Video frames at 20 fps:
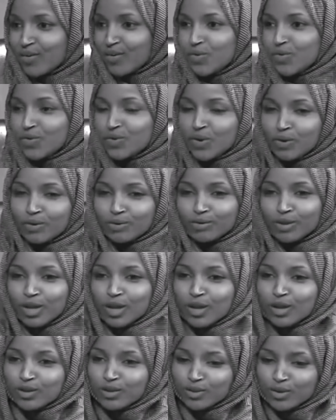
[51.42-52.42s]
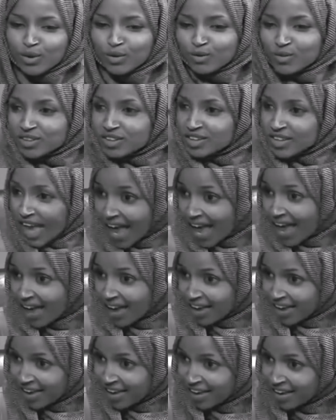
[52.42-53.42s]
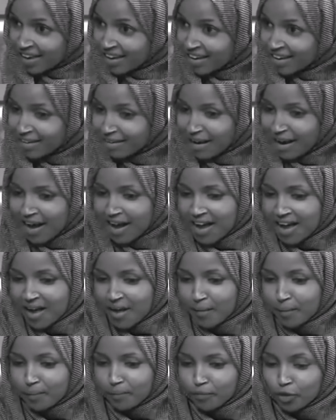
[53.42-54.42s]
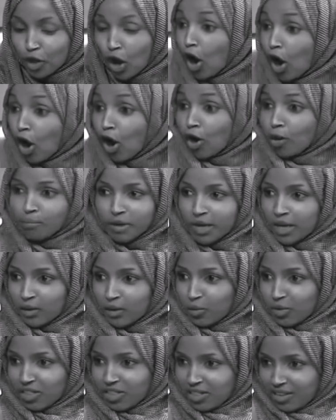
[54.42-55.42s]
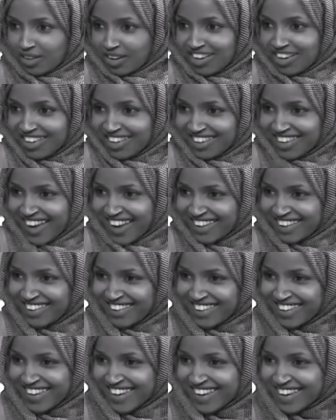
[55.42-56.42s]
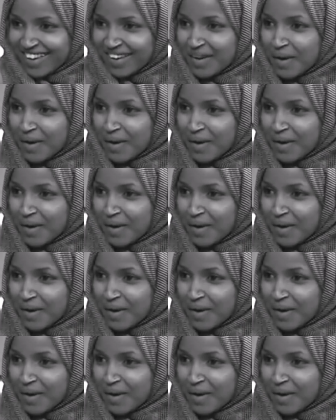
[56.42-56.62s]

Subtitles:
know, you don't say the army with an intensity.